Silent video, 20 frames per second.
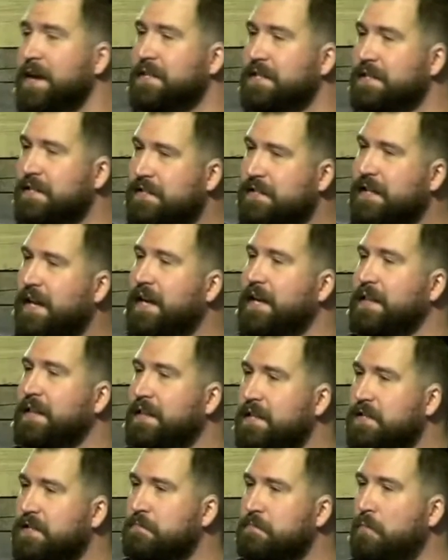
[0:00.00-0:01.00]
to study
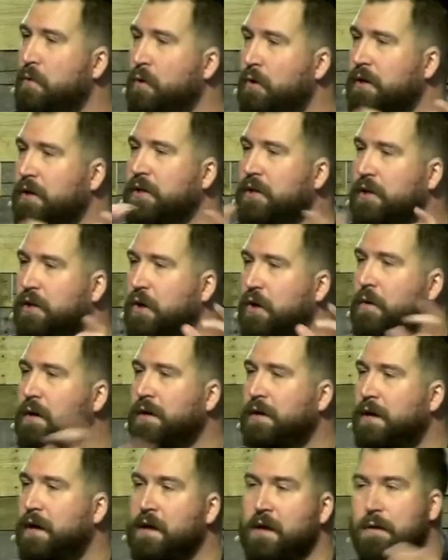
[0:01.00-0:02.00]
this more, you can go
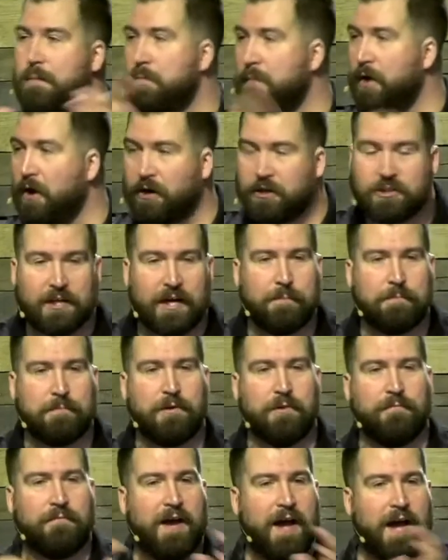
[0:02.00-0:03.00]
into Mark
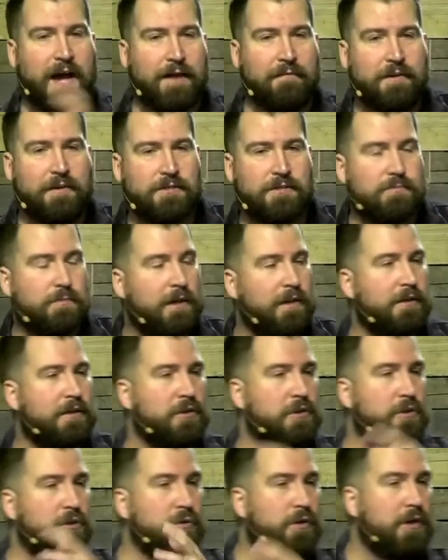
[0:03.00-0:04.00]
chapter 5 and as well into
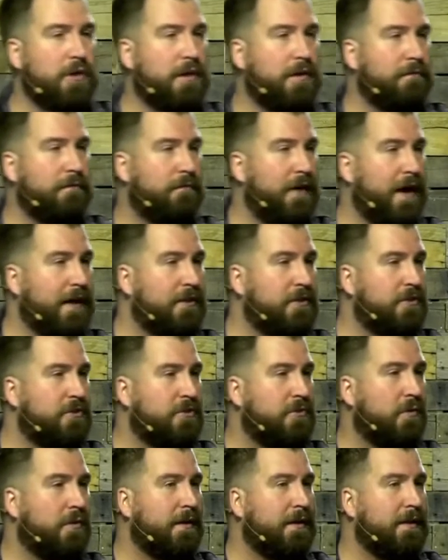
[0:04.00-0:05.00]
Luke. You can find the
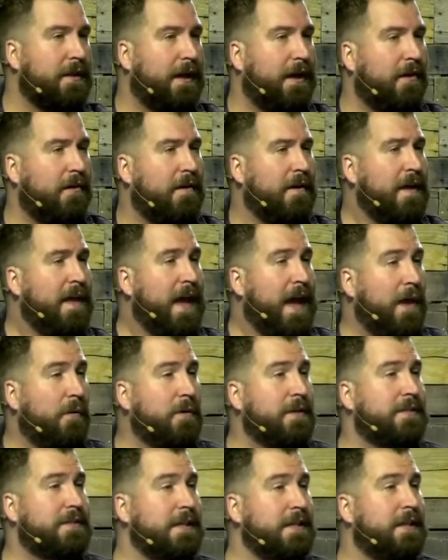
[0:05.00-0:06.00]
story there. And
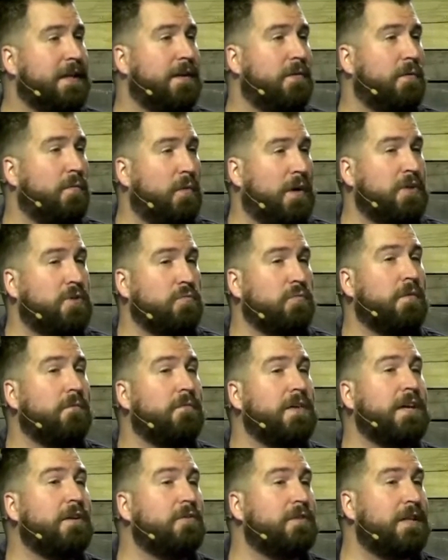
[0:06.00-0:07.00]
we see that it, it's
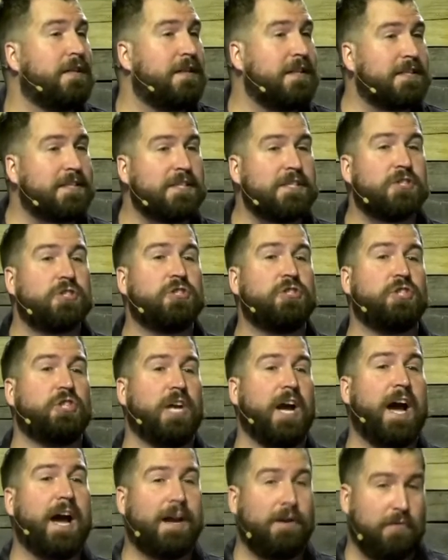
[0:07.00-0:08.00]
revealed that this is
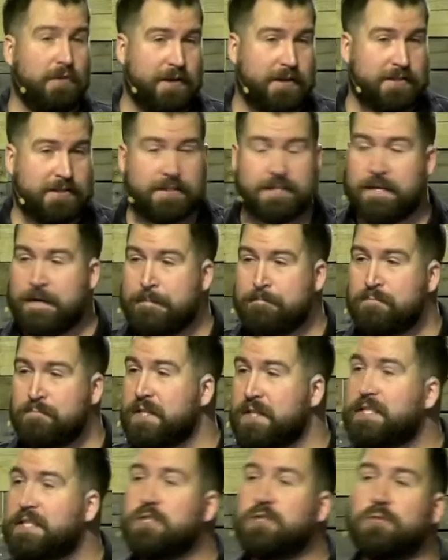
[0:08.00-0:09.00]
Jairus.
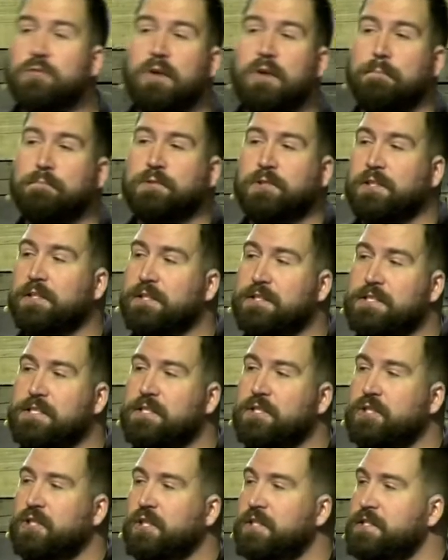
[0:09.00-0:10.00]
This interruption
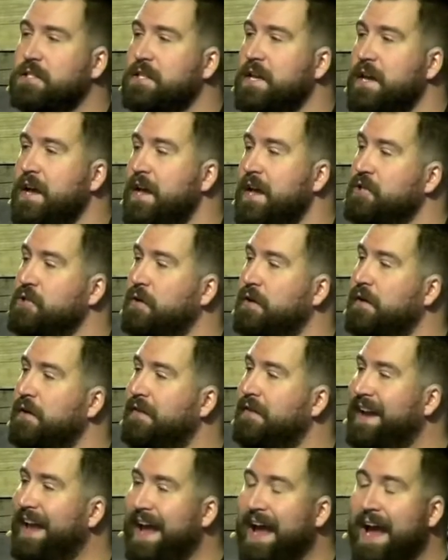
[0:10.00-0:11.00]
isn't just sort of
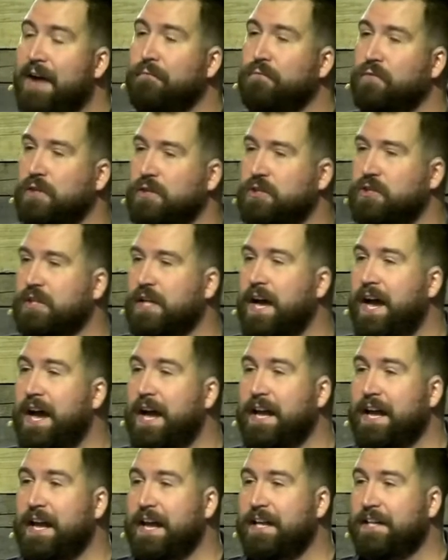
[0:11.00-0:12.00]
an average
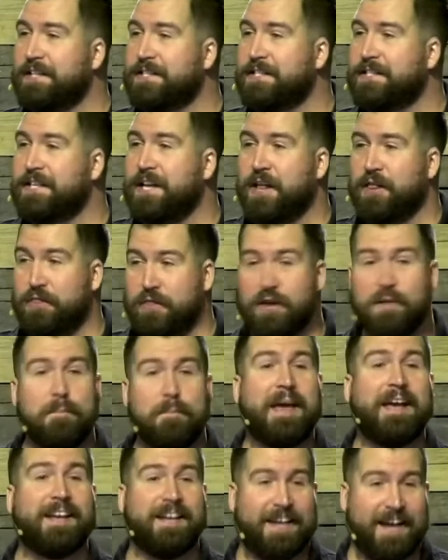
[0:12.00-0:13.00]
guy, it's the
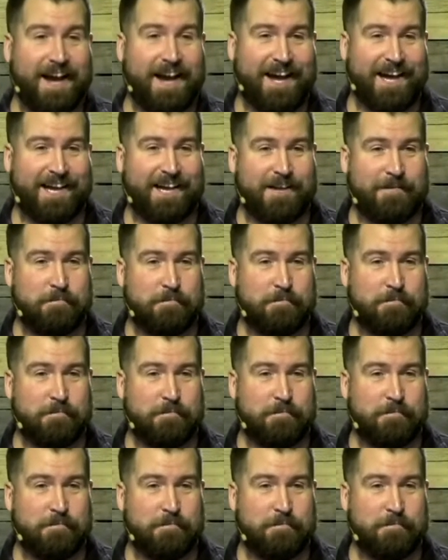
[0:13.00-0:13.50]
big guy.